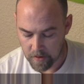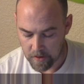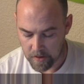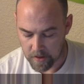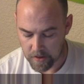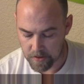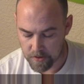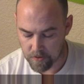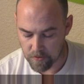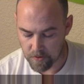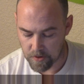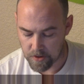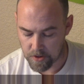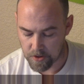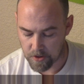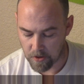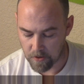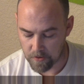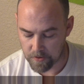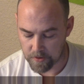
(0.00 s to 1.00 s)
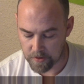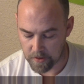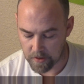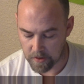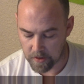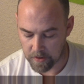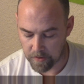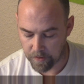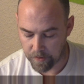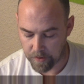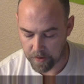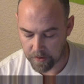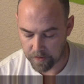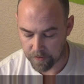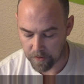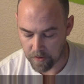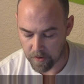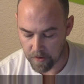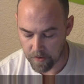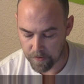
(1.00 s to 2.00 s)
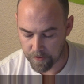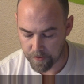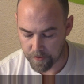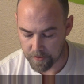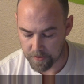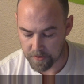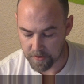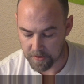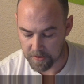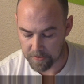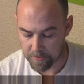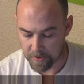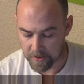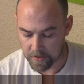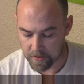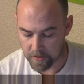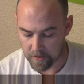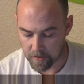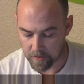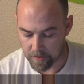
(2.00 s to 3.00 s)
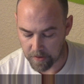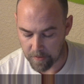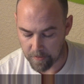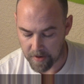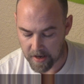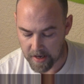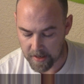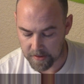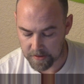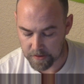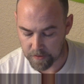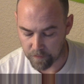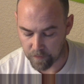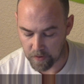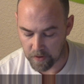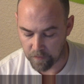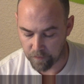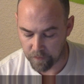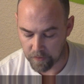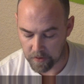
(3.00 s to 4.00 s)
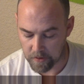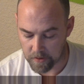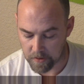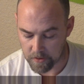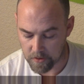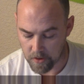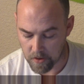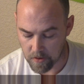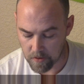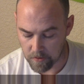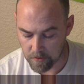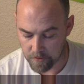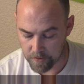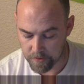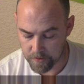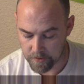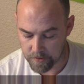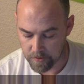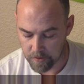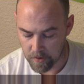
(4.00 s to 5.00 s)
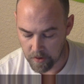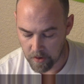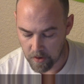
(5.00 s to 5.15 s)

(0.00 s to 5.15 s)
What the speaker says: History shows that it can think the earth is suspended on the backs of infinite turtles,